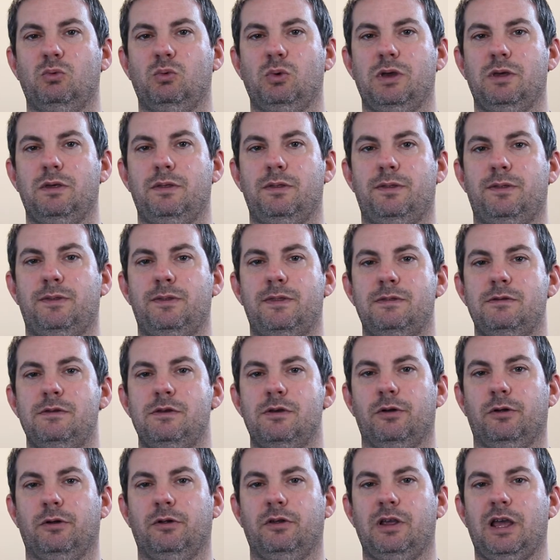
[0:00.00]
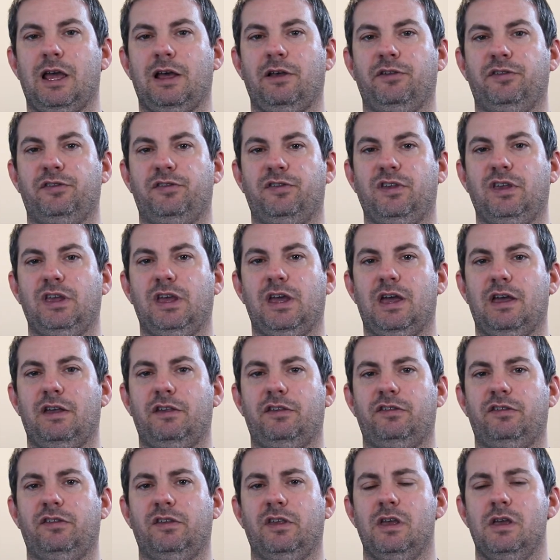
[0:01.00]
with your
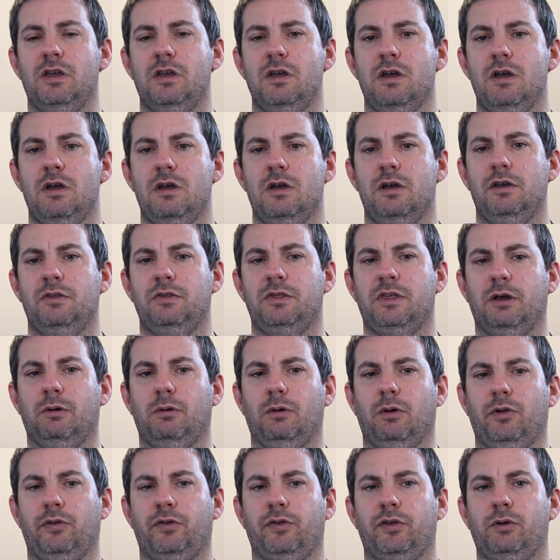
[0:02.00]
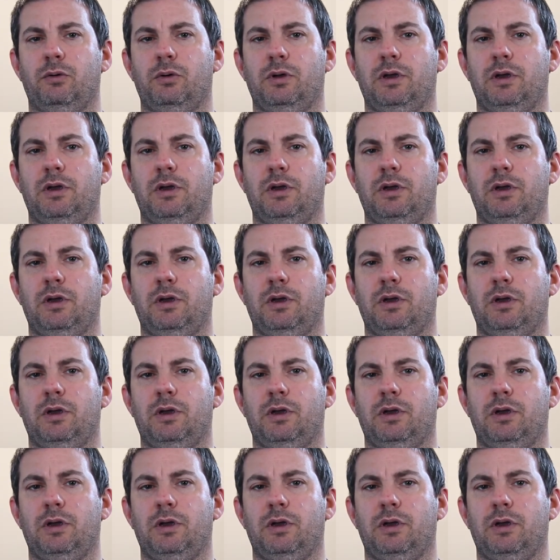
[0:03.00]
LCS. There also